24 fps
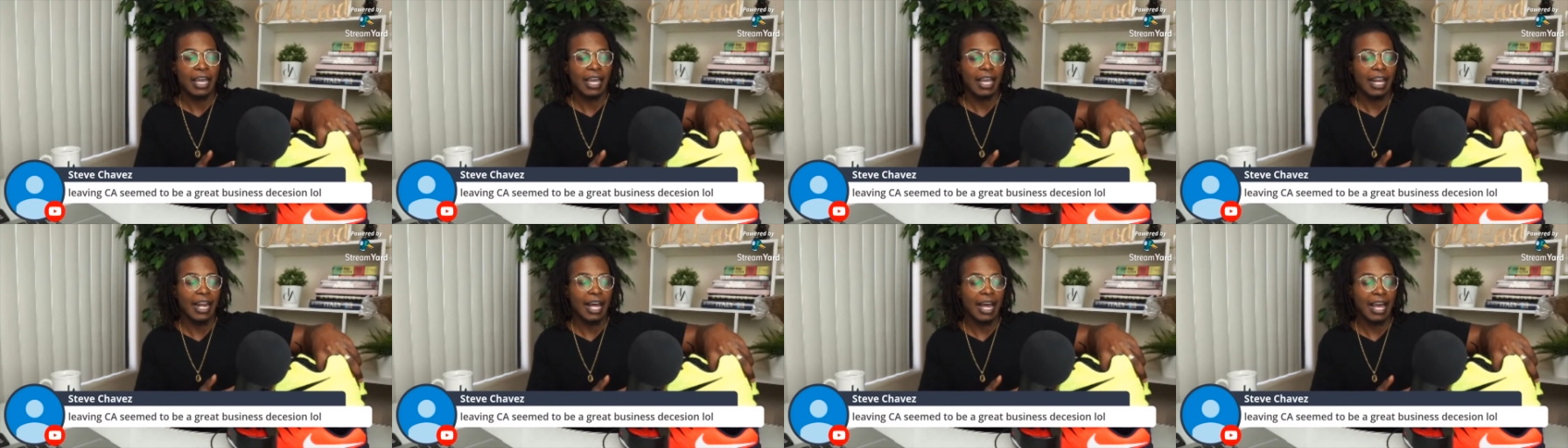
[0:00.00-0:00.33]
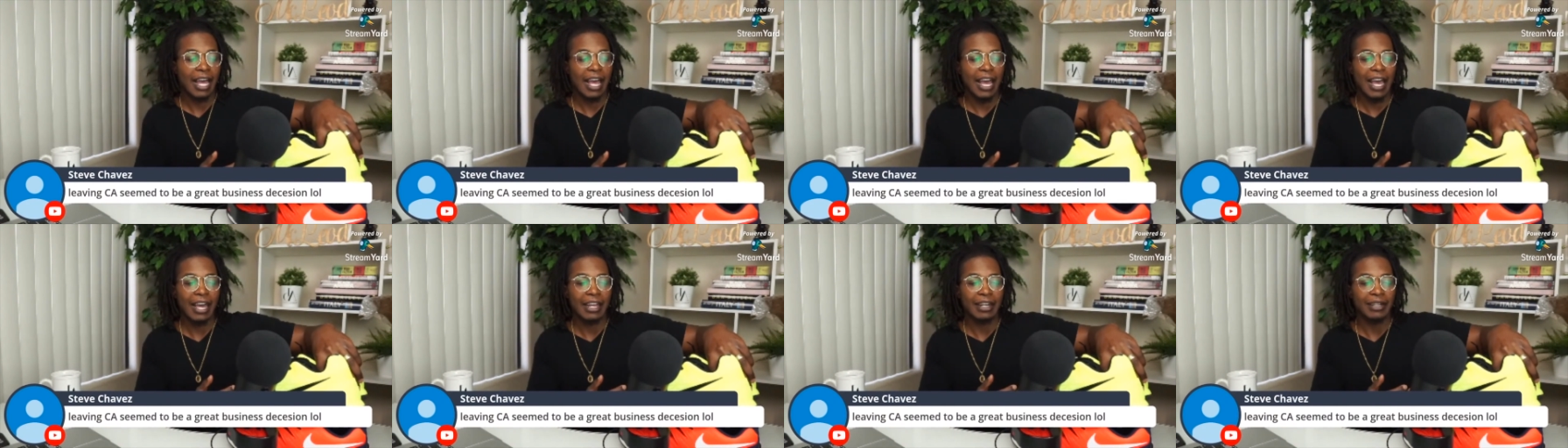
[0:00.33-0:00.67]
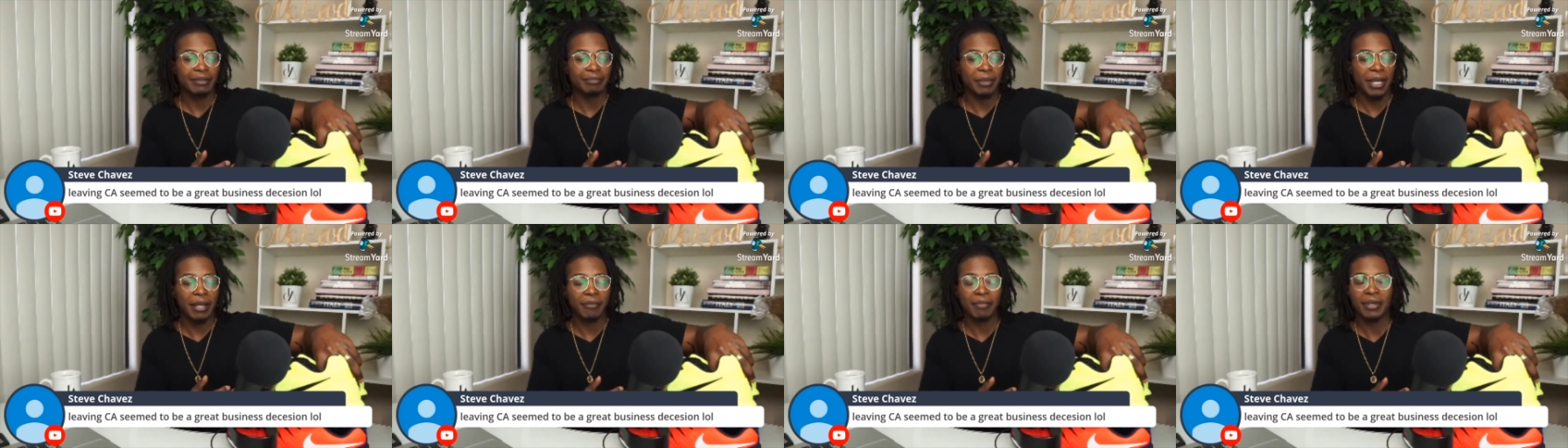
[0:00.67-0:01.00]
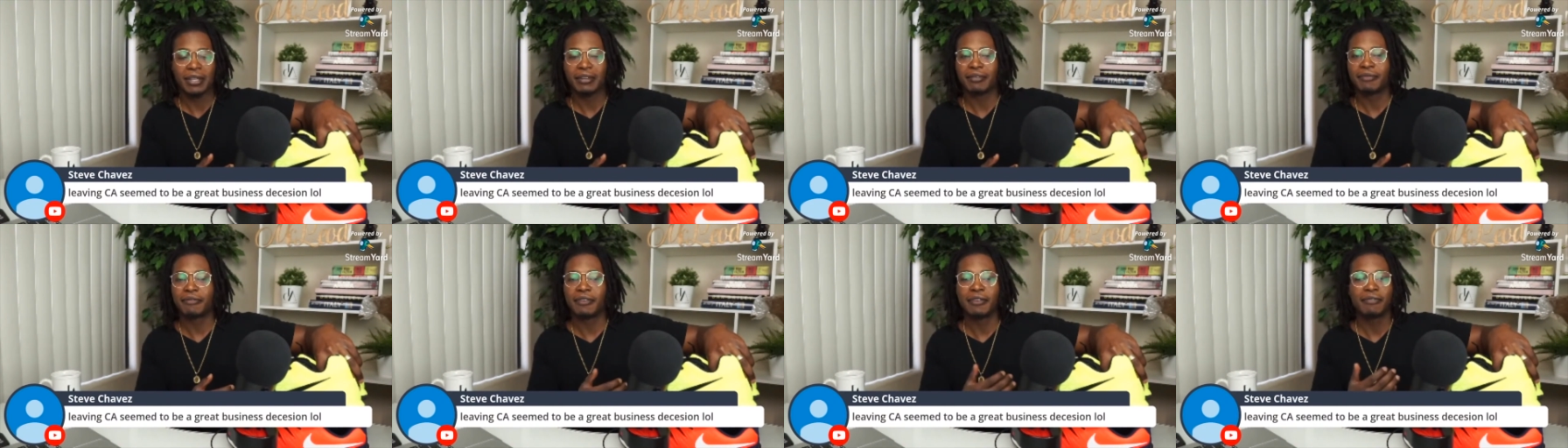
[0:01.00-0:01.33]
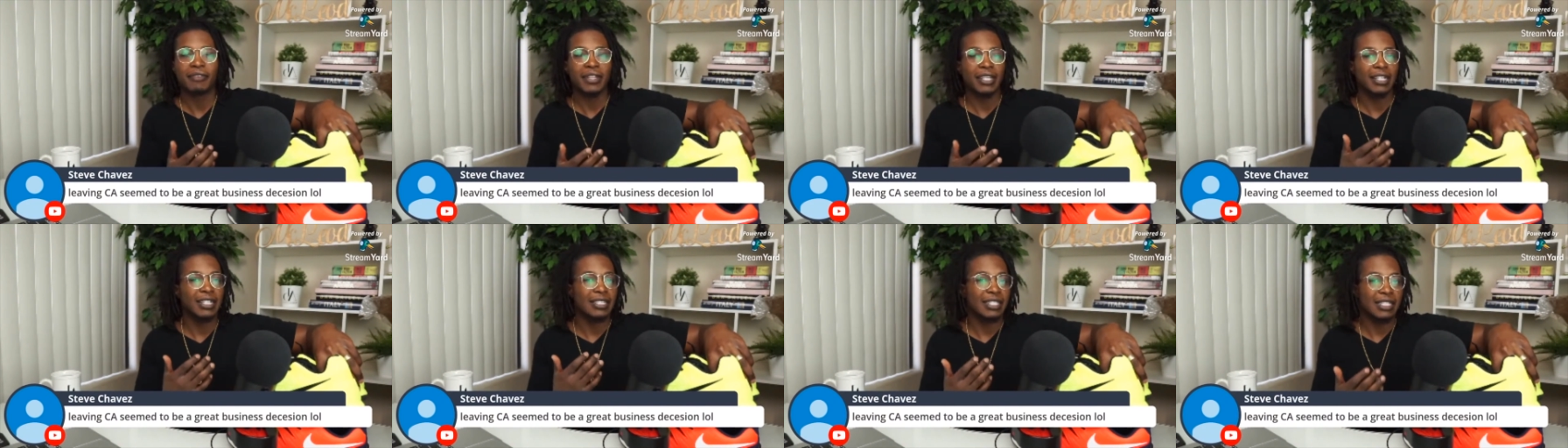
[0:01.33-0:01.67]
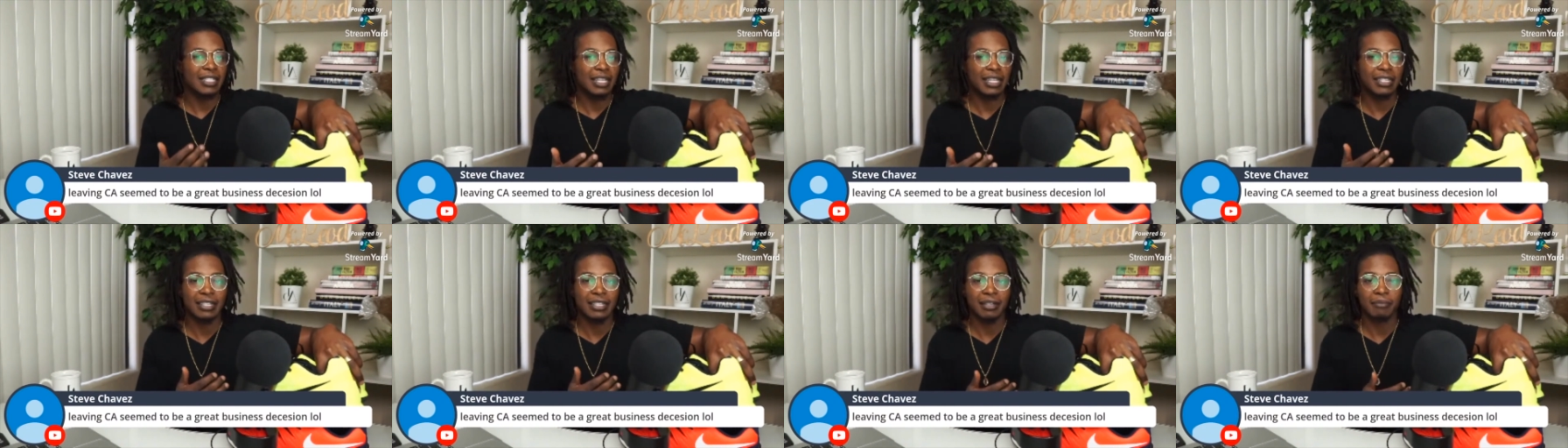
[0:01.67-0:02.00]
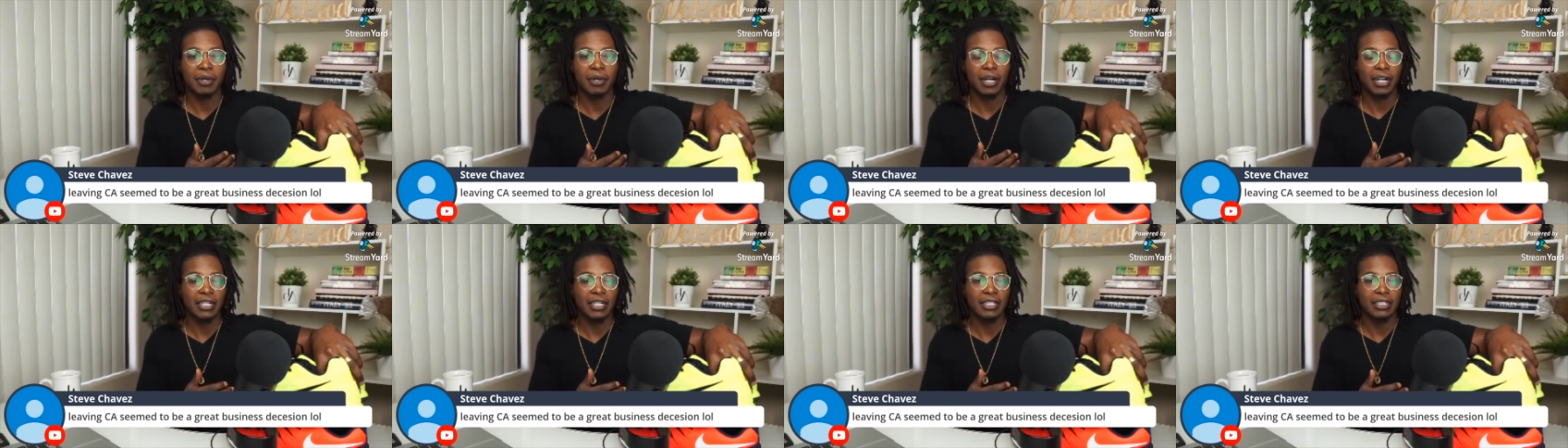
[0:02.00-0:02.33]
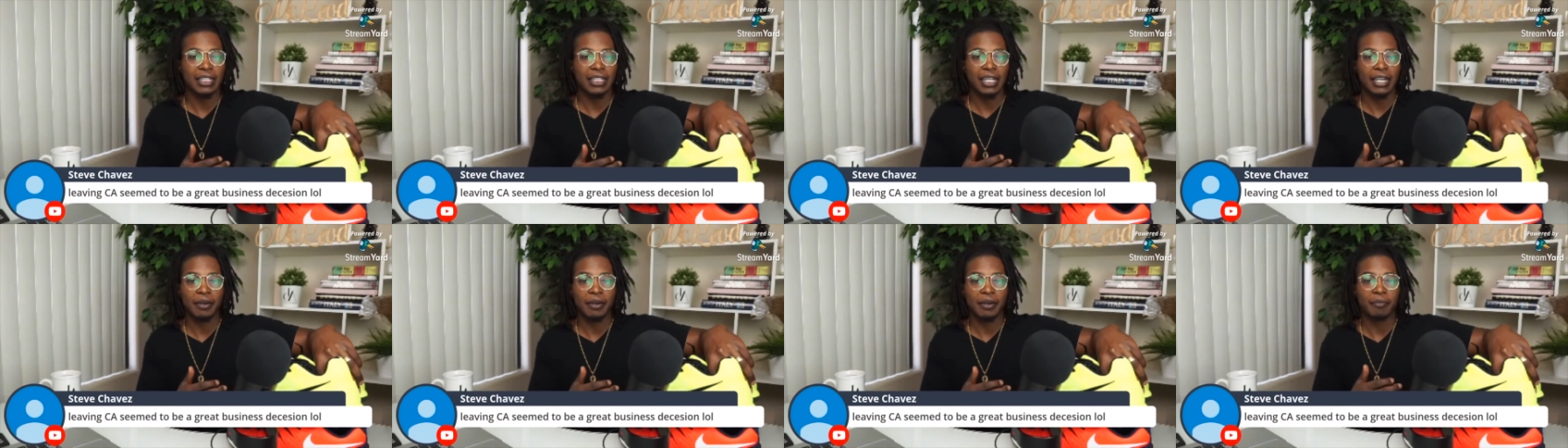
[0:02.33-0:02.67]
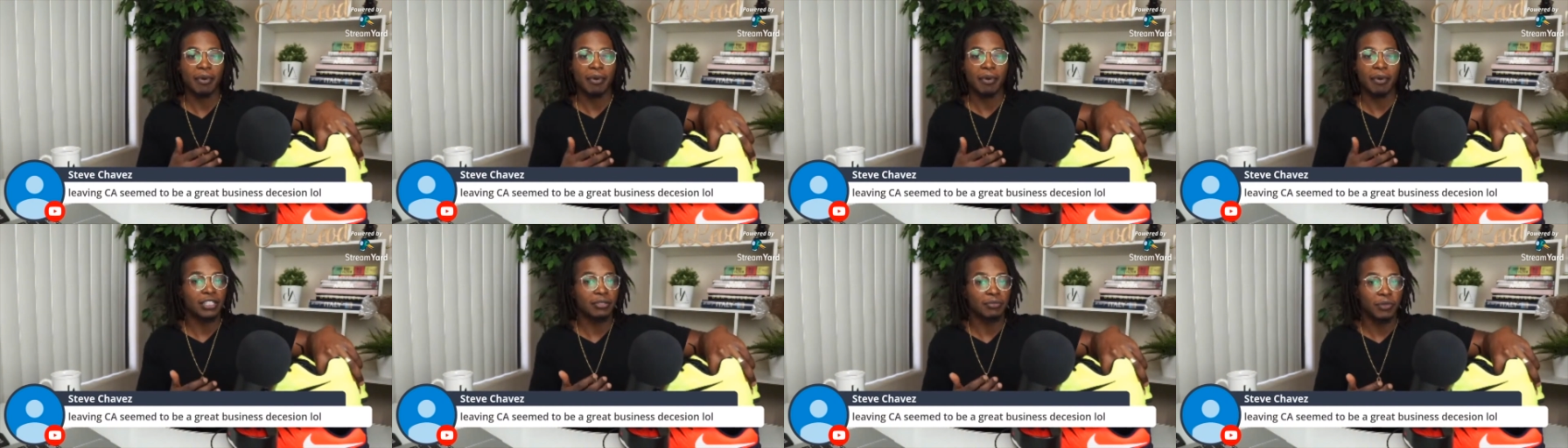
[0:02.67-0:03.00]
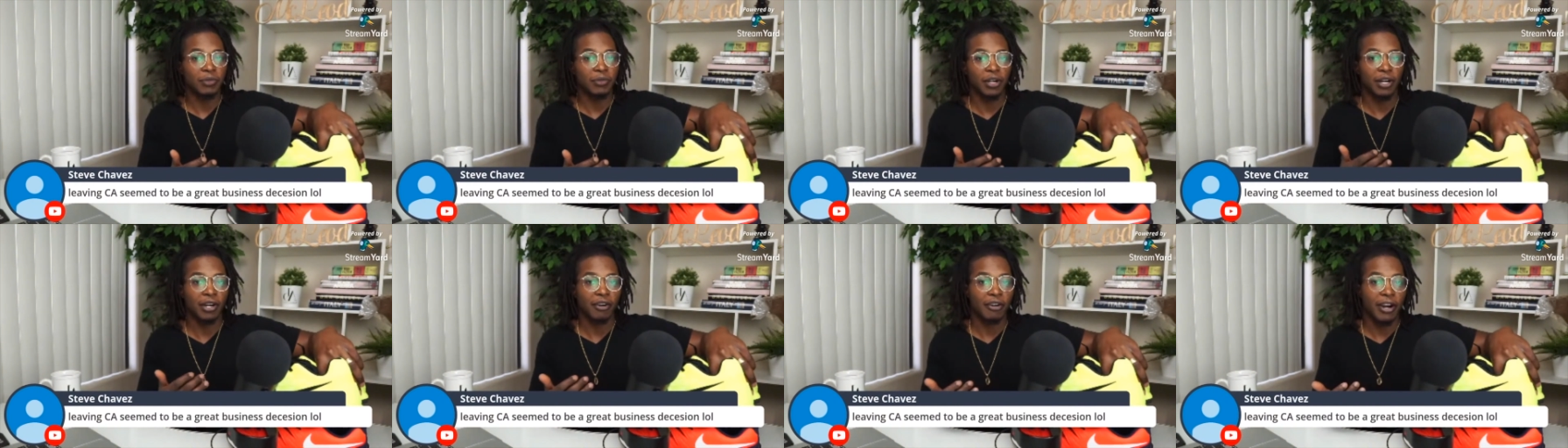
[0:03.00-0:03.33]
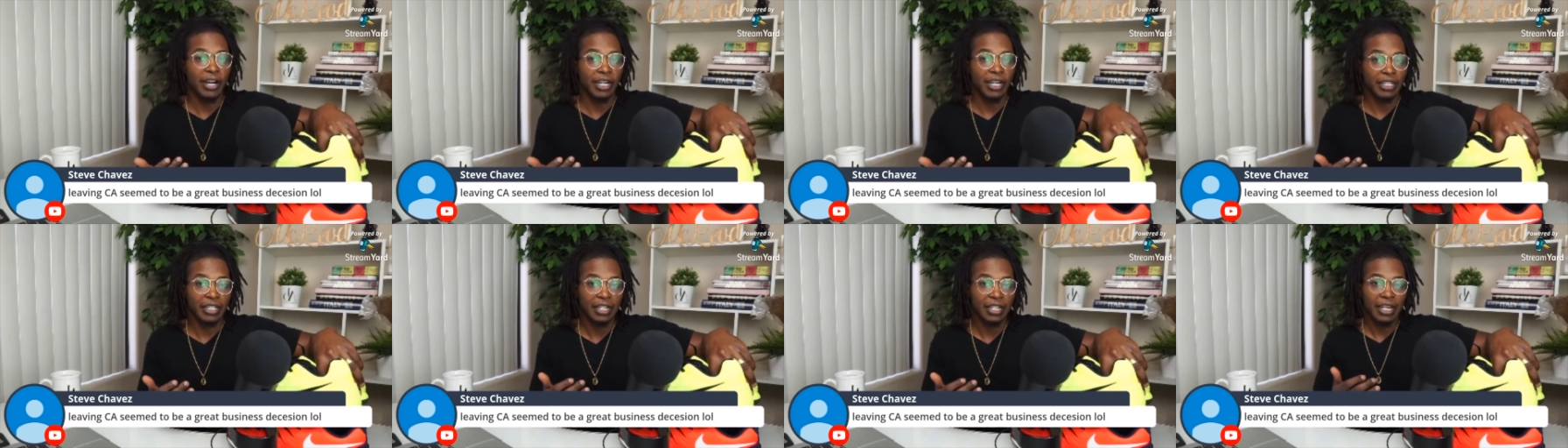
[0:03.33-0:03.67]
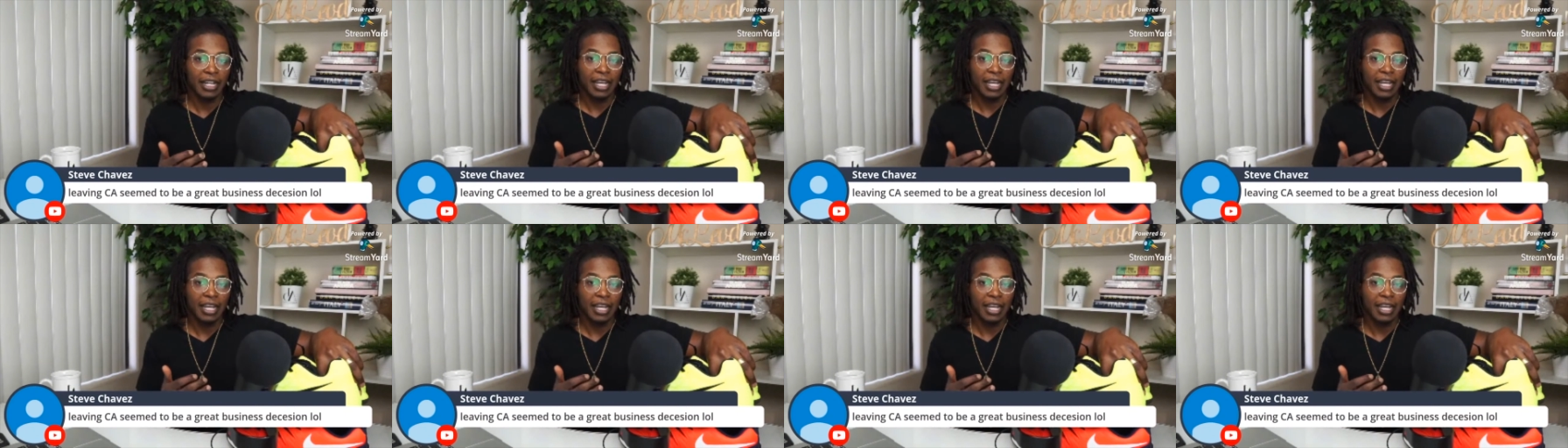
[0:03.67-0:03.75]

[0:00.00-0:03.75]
and I had maybe 50 or 60 bucks in Poshmark credit.